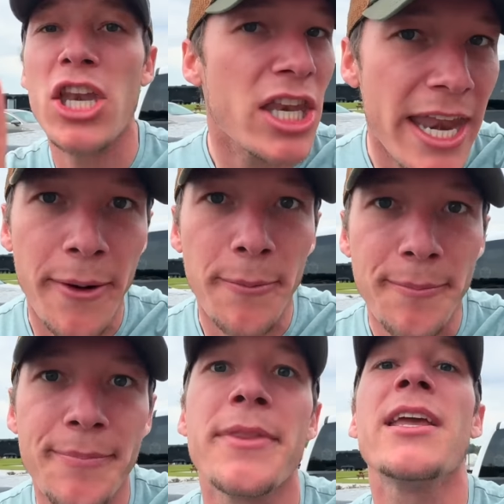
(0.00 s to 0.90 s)
No.
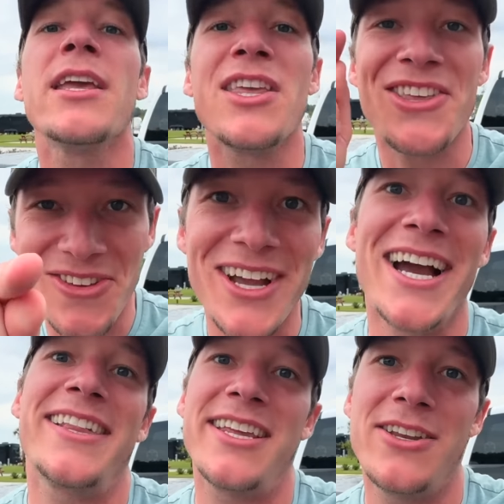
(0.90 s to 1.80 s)
You
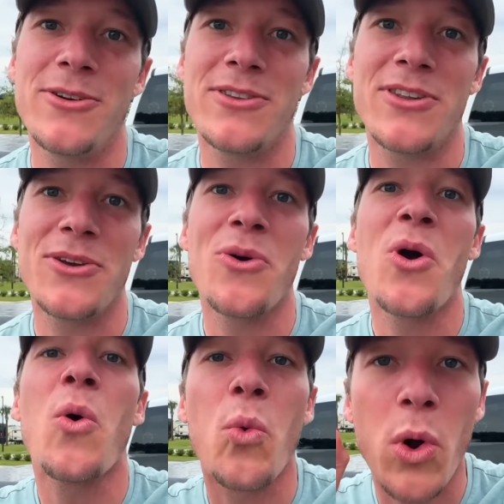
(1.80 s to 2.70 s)
guys can do it too.
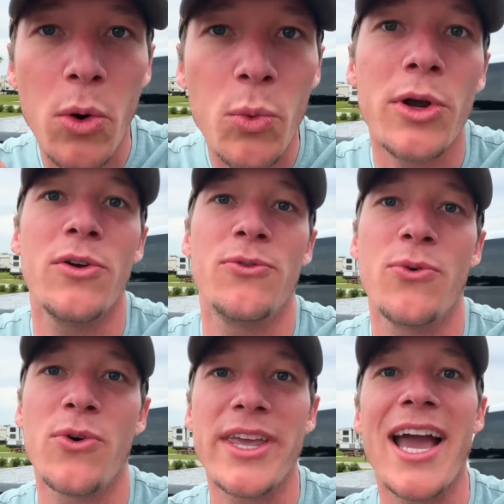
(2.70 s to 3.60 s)
We're rooting
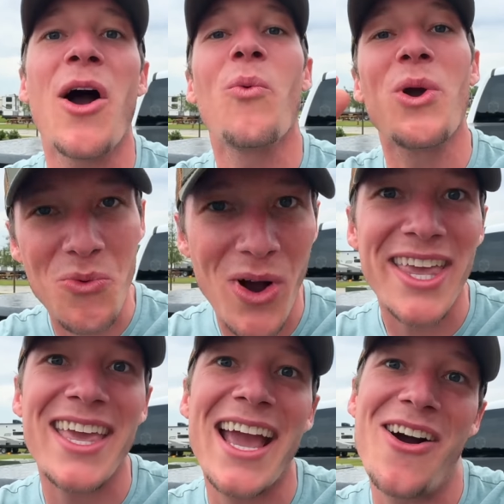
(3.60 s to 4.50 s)
for you. We want
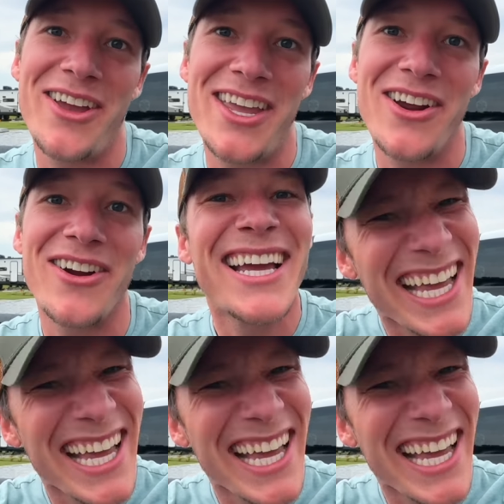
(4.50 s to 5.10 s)
you out here.